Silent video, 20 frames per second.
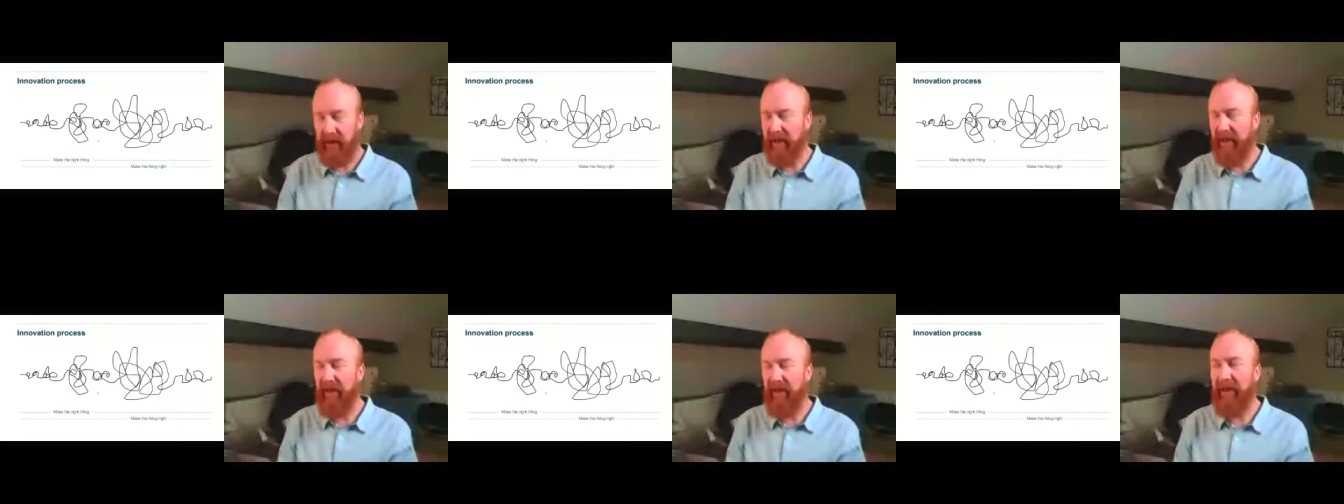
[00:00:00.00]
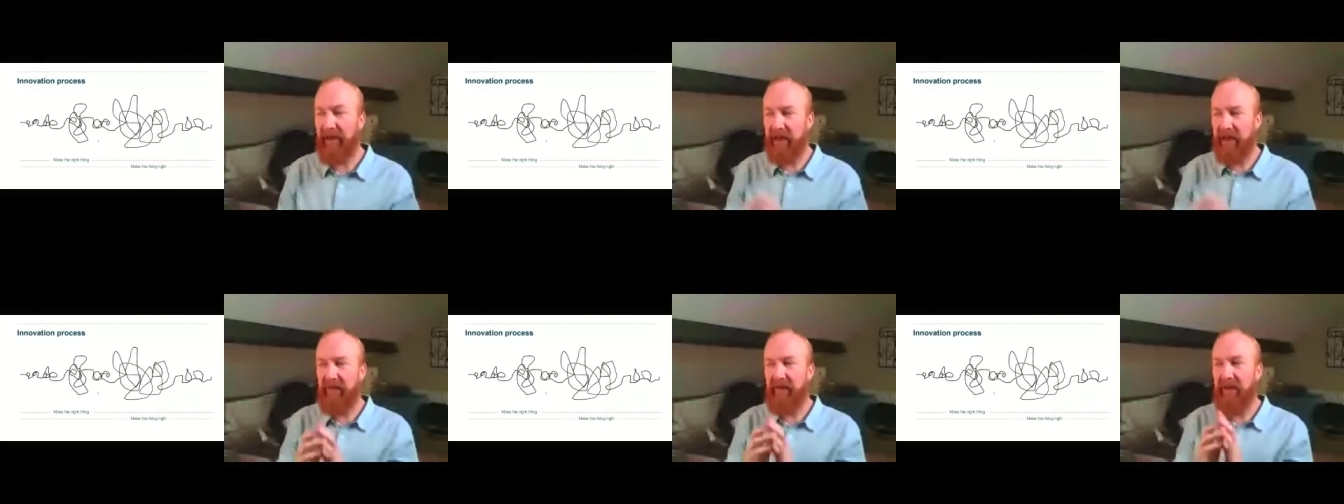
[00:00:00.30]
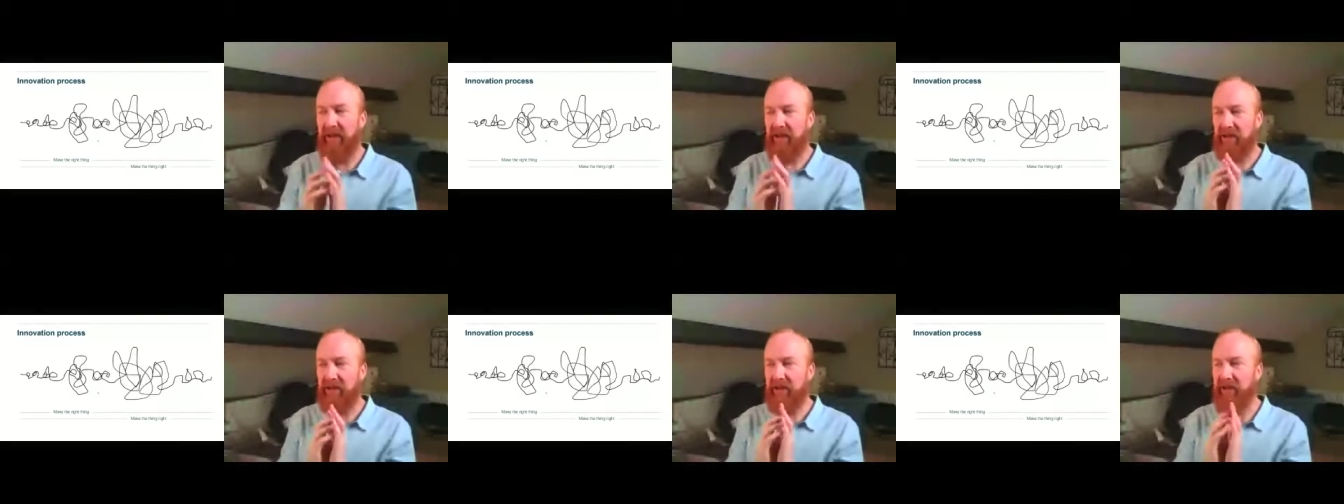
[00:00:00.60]

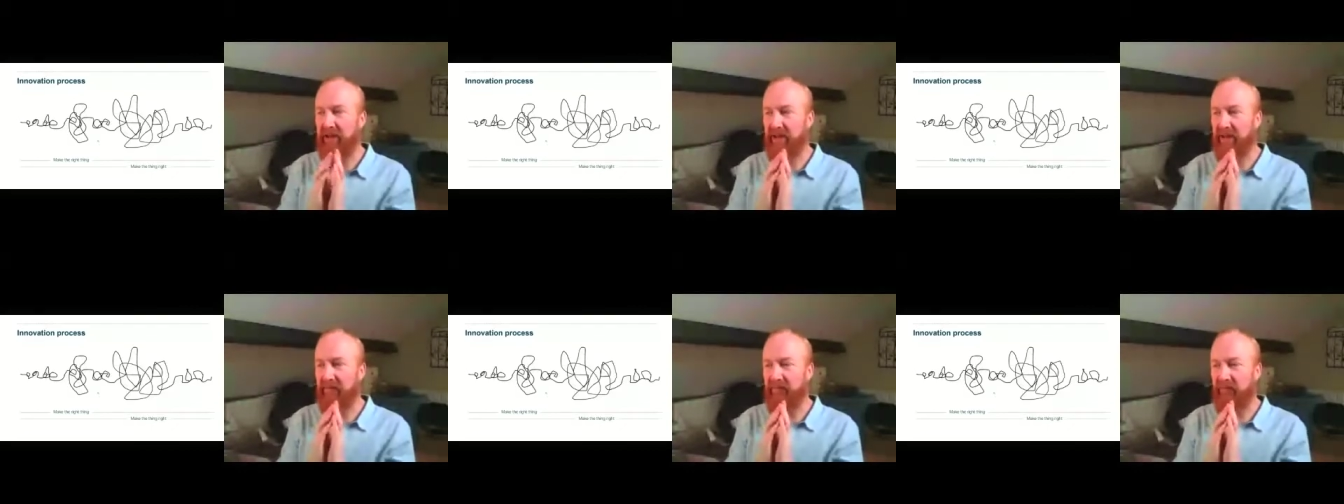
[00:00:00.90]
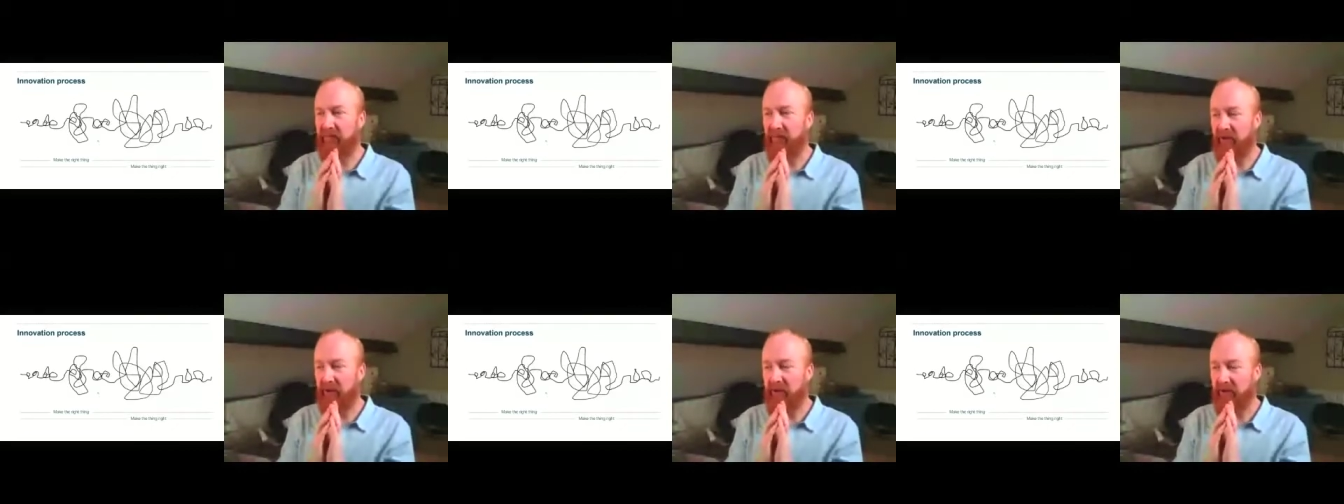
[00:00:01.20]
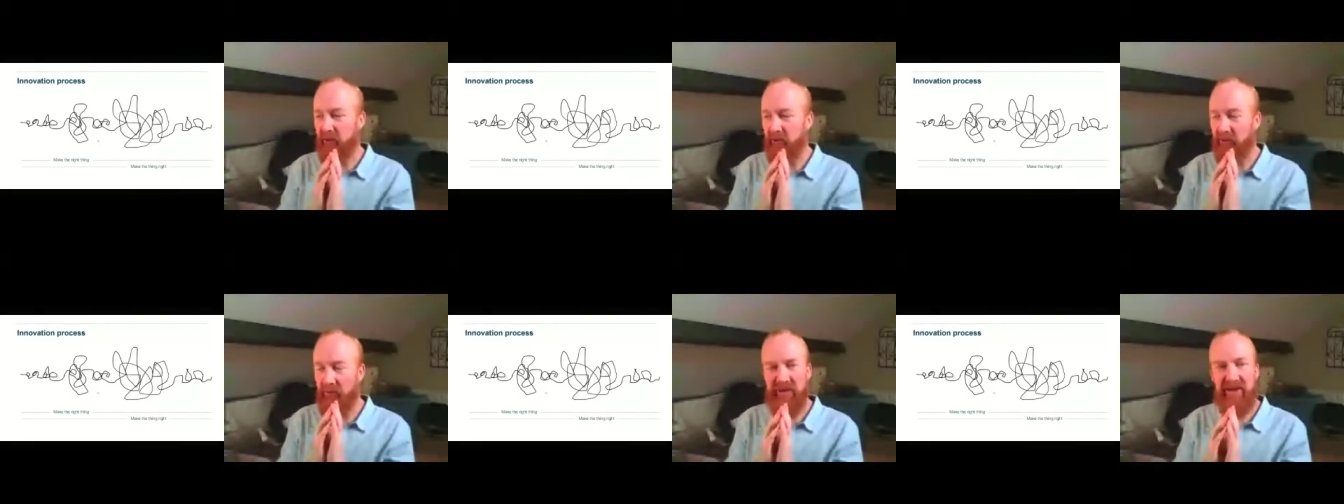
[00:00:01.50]
Innovation is
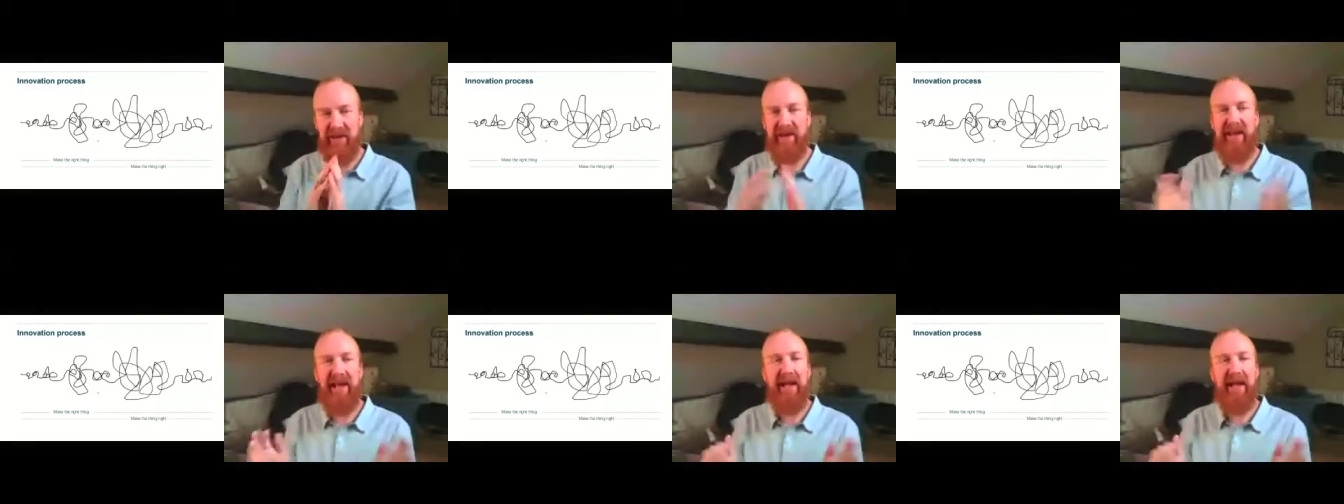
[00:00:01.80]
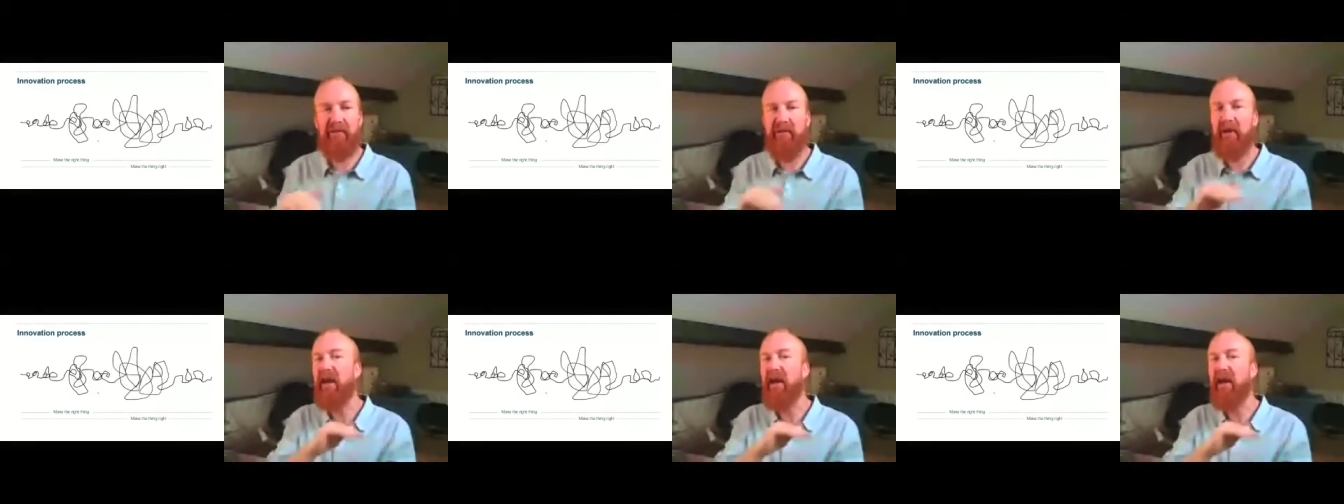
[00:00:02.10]
almost never